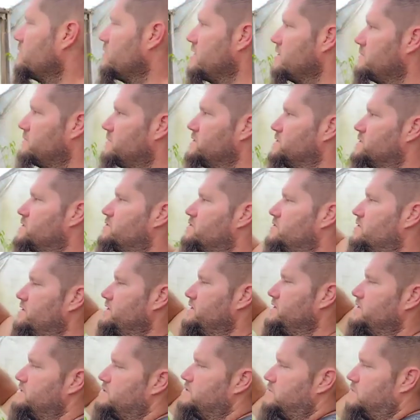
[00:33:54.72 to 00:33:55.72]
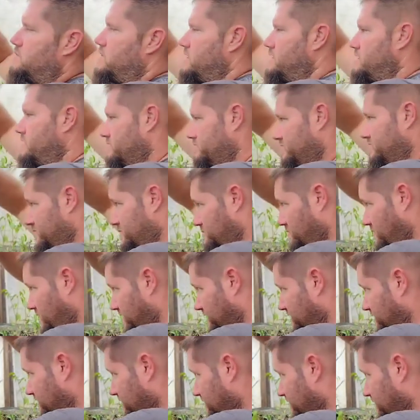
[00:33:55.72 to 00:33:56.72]
way up the tree to wire out this
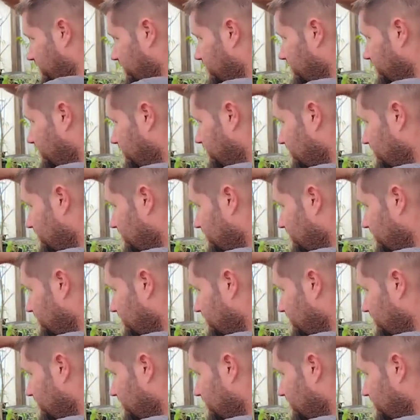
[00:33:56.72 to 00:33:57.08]
branch too.